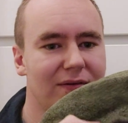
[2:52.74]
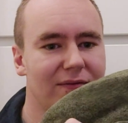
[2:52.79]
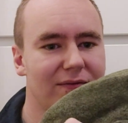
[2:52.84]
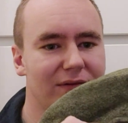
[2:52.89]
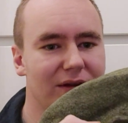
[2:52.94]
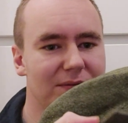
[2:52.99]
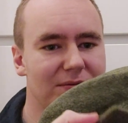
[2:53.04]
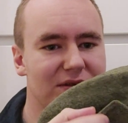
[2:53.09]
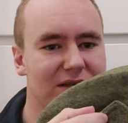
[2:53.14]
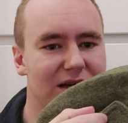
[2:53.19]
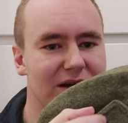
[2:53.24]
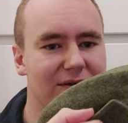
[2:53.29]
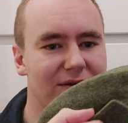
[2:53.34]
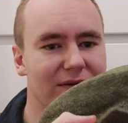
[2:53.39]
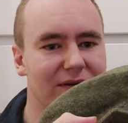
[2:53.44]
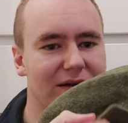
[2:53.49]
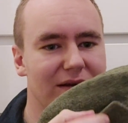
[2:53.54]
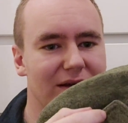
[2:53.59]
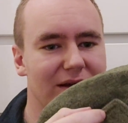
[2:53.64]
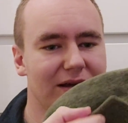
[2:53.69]
flips
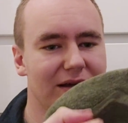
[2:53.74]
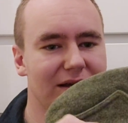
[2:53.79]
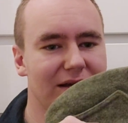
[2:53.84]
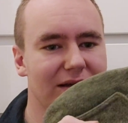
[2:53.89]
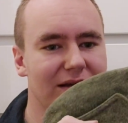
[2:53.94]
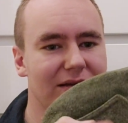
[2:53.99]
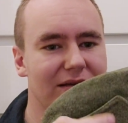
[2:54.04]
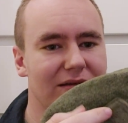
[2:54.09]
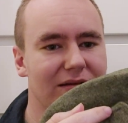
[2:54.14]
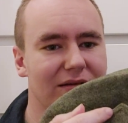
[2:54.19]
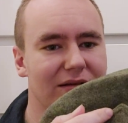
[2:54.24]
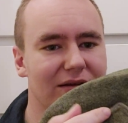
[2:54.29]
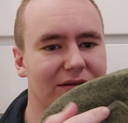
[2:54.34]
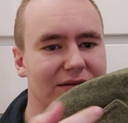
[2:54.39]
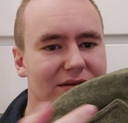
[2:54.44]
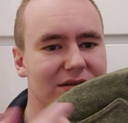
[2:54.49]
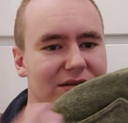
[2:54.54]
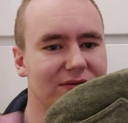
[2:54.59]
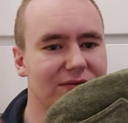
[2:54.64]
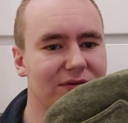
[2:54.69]
down like
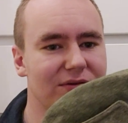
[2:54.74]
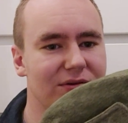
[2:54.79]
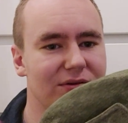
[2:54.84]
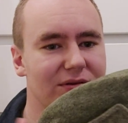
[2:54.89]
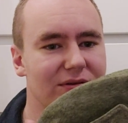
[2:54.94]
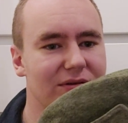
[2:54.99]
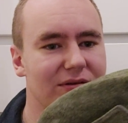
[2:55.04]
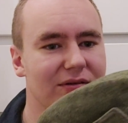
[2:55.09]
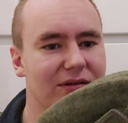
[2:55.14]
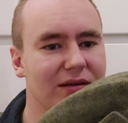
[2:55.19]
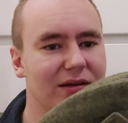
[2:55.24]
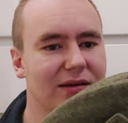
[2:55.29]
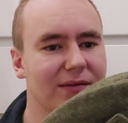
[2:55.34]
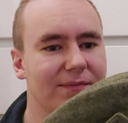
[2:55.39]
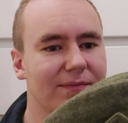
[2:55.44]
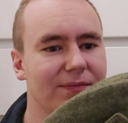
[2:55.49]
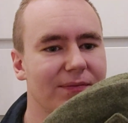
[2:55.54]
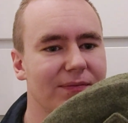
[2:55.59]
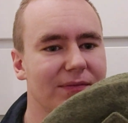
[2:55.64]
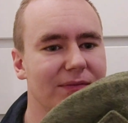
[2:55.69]
this if you're not
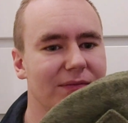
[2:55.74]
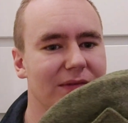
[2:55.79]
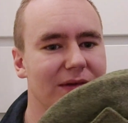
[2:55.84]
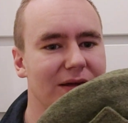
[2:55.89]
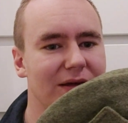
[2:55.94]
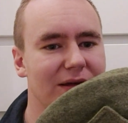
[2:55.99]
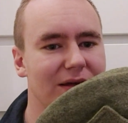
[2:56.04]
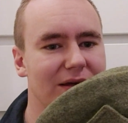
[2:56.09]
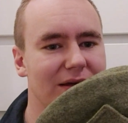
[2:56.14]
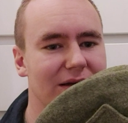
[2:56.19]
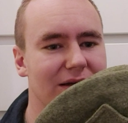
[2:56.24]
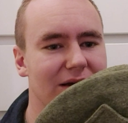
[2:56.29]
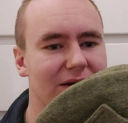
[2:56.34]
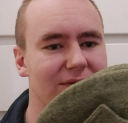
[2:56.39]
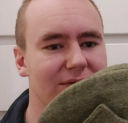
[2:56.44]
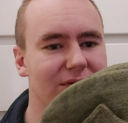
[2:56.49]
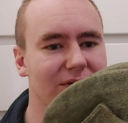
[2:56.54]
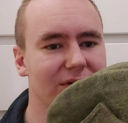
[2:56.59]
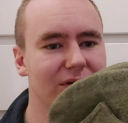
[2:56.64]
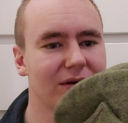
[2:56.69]

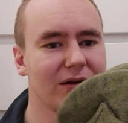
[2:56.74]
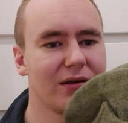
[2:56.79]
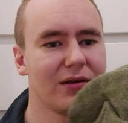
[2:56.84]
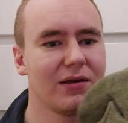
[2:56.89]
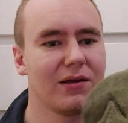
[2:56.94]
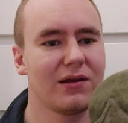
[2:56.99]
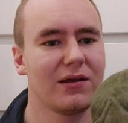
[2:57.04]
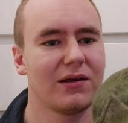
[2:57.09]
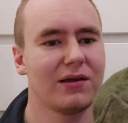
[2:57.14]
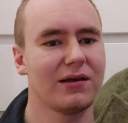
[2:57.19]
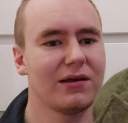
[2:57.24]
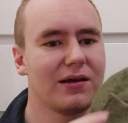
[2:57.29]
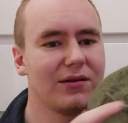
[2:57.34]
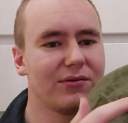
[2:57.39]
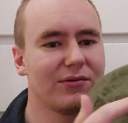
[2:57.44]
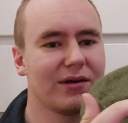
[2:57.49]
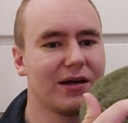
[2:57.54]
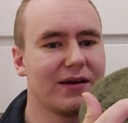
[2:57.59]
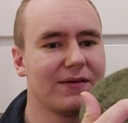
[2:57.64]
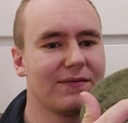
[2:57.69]
careful. And
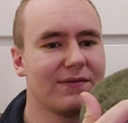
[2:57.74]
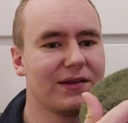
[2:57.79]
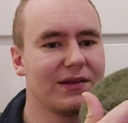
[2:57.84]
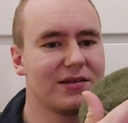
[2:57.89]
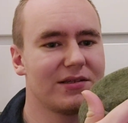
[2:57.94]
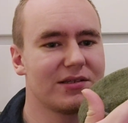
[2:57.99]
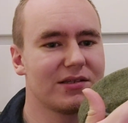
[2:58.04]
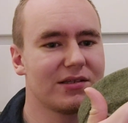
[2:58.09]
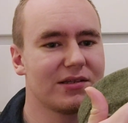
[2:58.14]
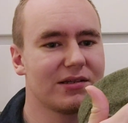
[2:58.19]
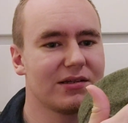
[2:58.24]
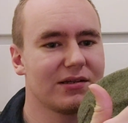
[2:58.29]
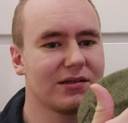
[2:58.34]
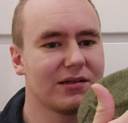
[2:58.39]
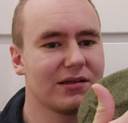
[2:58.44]
you have this